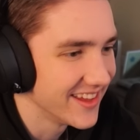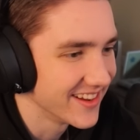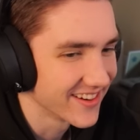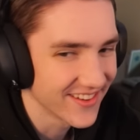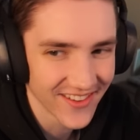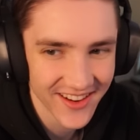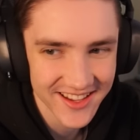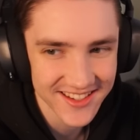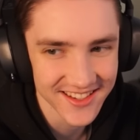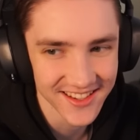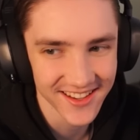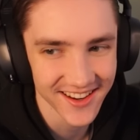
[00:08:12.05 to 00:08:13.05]
You're crazy.
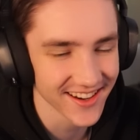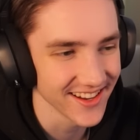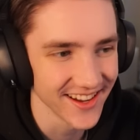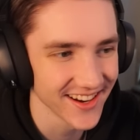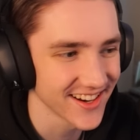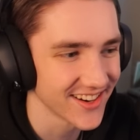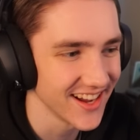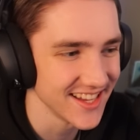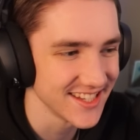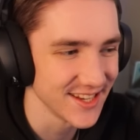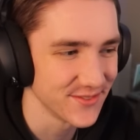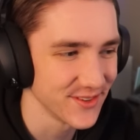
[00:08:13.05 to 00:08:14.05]
Seriously, you're, I'm, you're I'm
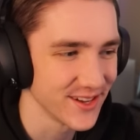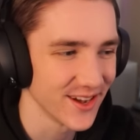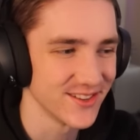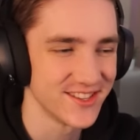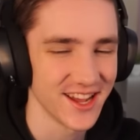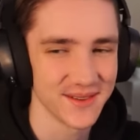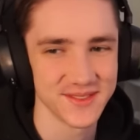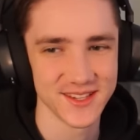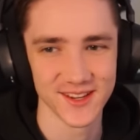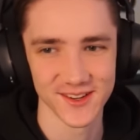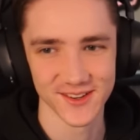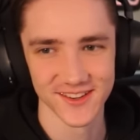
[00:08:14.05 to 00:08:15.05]
crazy if you go champ, champ
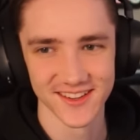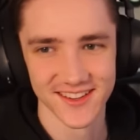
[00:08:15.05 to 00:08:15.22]
two. two.